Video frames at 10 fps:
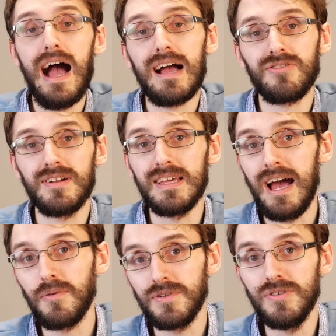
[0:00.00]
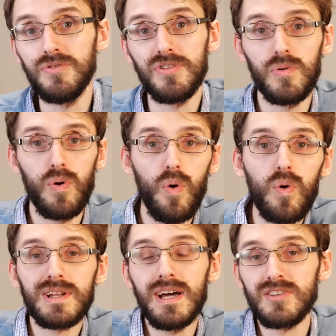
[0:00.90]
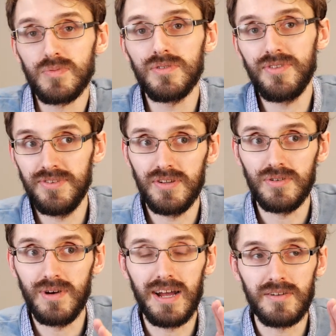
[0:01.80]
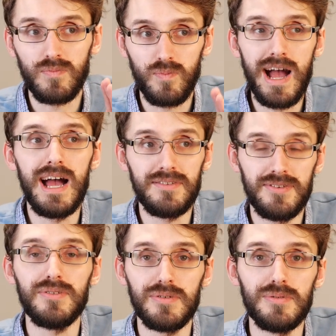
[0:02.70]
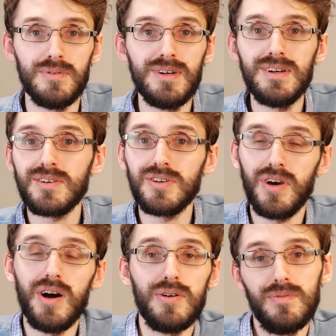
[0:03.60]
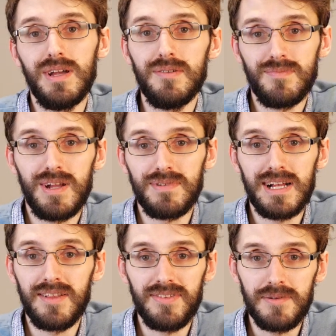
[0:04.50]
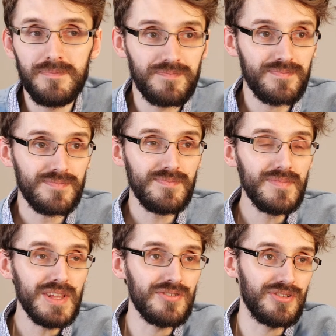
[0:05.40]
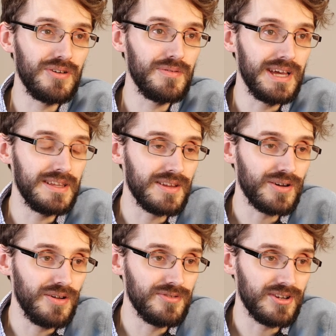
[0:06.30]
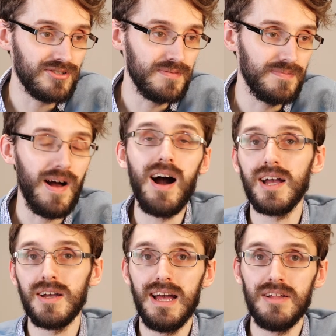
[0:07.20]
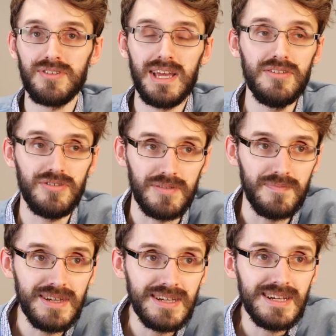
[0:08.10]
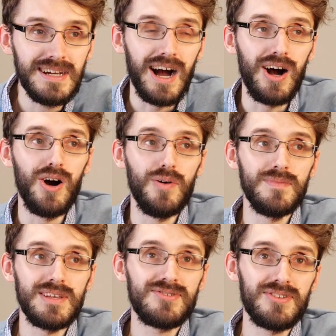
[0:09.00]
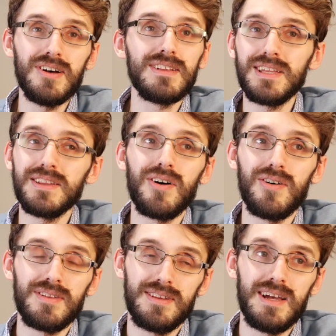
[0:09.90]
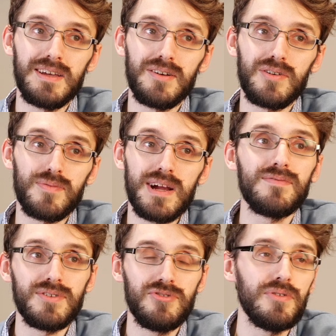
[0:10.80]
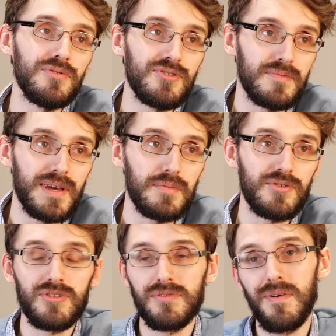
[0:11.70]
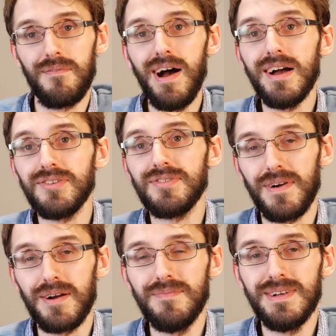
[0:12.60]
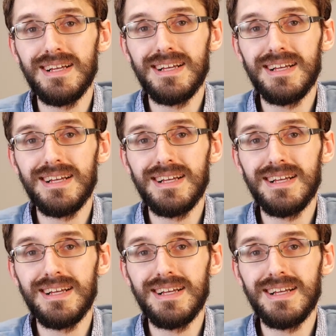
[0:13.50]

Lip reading: actually helping you to organize what to do and where to go in reality. So in the context of higher education, it's certainly not like great for students to be able to sort of revise from